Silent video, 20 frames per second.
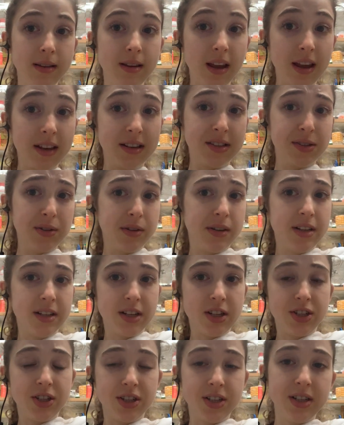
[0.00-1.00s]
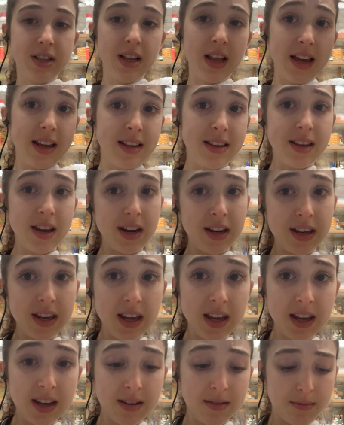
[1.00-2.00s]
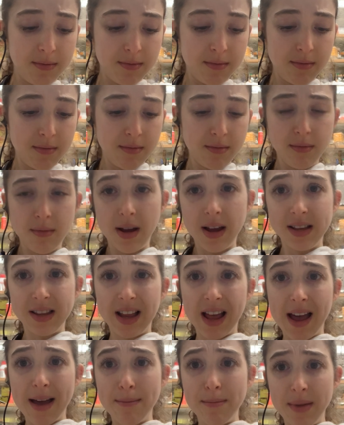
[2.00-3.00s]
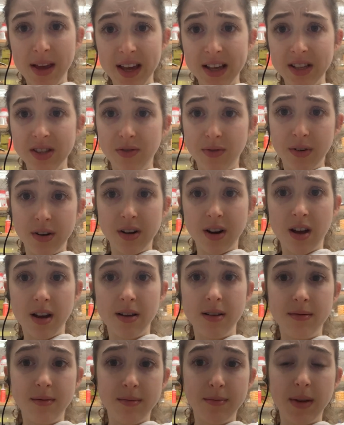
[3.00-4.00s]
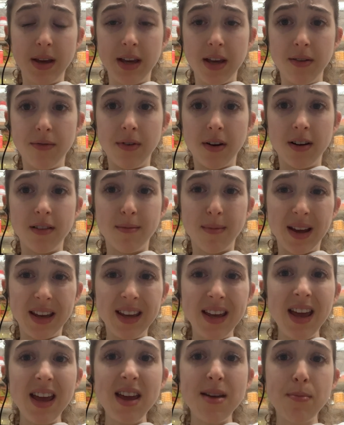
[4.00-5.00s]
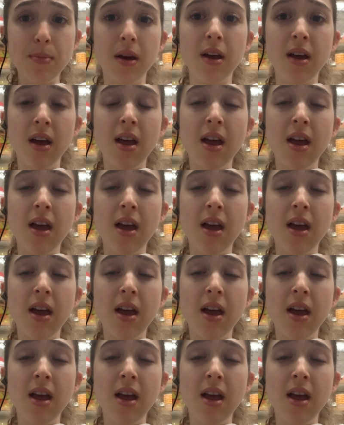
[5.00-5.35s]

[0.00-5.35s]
thanks. So in addition to like thanking my lab mates for not making fun of my cape,